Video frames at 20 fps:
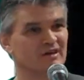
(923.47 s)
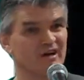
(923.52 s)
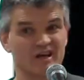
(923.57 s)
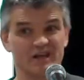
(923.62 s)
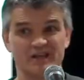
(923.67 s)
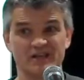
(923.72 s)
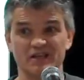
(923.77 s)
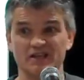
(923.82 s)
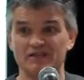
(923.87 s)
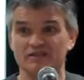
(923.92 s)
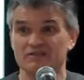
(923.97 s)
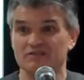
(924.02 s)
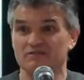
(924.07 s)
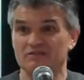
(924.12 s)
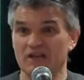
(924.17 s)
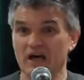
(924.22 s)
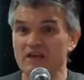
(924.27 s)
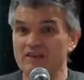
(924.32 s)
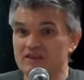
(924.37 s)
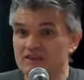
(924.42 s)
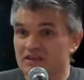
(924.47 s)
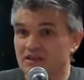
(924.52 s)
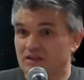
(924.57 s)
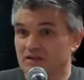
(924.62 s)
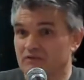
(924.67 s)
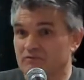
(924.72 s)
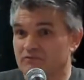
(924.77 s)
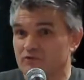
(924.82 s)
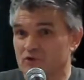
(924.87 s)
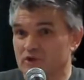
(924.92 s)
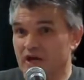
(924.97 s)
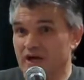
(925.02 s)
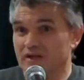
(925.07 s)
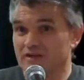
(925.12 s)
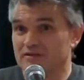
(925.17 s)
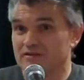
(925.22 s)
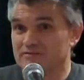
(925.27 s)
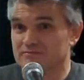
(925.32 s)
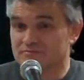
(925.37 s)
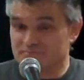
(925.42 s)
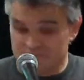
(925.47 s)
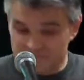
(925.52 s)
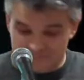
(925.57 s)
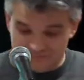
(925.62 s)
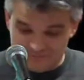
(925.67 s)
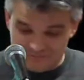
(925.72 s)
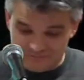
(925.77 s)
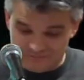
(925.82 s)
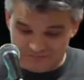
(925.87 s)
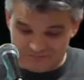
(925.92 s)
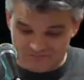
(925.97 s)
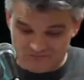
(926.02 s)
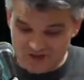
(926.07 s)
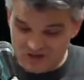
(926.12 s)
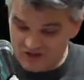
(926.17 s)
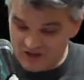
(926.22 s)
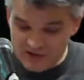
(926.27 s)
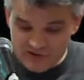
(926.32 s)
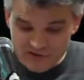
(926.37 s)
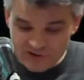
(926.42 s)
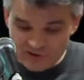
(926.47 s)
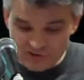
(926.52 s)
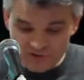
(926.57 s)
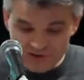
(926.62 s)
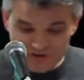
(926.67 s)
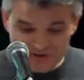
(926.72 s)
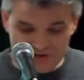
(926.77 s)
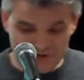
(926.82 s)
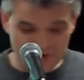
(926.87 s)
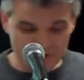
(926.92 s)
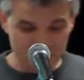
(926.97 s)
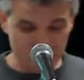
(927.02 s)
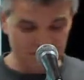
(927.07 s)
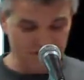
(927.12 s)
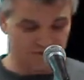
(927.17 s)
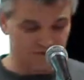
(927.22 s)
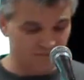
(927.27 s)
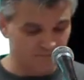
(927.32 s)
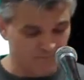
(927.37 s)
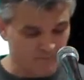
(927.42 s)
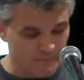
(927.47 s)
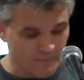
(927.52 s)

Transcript: And I did nothing for that, did nothing to deserve it.